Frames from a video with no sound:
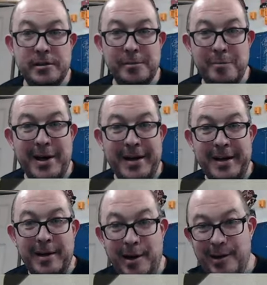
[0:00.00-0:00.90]

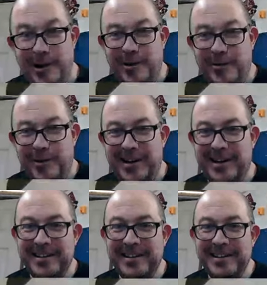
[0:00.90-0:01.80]
many of uh,
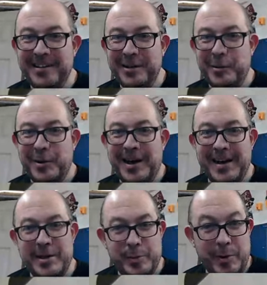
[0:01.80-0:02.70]
you
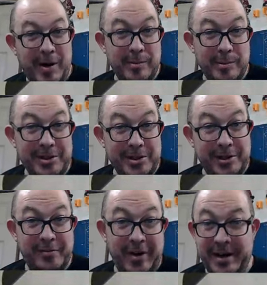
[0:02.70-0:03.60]
guys probably took
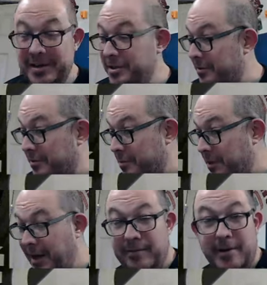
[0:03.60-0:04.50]
advantage of some
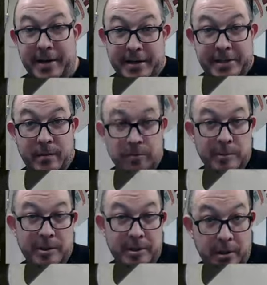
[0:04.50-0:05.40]
Black Friday, Cyber
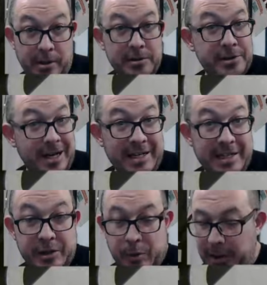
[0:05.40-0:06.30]
Monday deals. I did
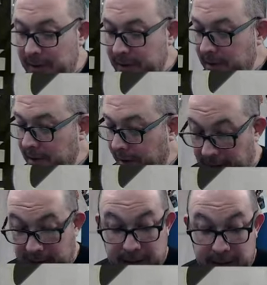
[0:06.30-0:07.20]
as well.
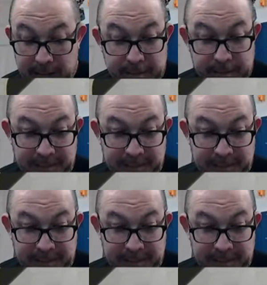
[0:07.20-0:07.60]
Um,